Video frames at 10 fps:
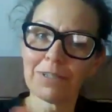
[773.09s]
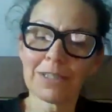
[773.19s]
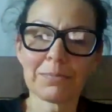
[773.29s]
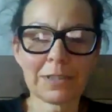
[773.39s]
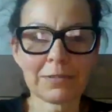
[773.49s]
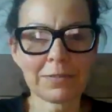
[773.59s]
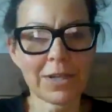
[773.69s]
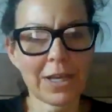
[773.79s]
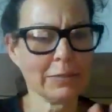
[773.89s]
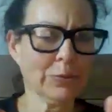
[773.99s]
a little
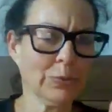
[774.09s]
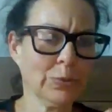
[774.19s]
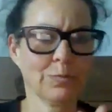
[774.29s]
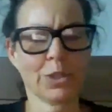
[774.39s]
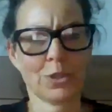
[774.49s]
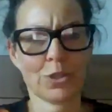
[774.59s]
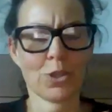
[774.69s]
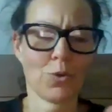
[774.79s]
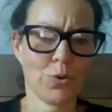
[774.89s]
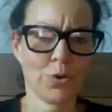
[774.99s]
bit of like, oh,
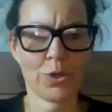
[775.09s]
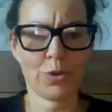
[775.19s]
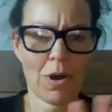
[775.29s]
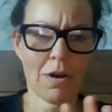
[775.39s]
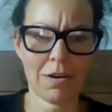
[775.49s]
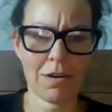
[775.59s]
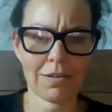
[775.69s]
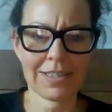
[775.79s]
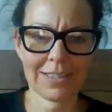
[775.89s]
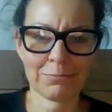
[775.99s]
we don't know who you
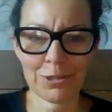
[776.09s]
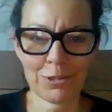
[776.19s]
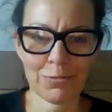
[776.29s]
are and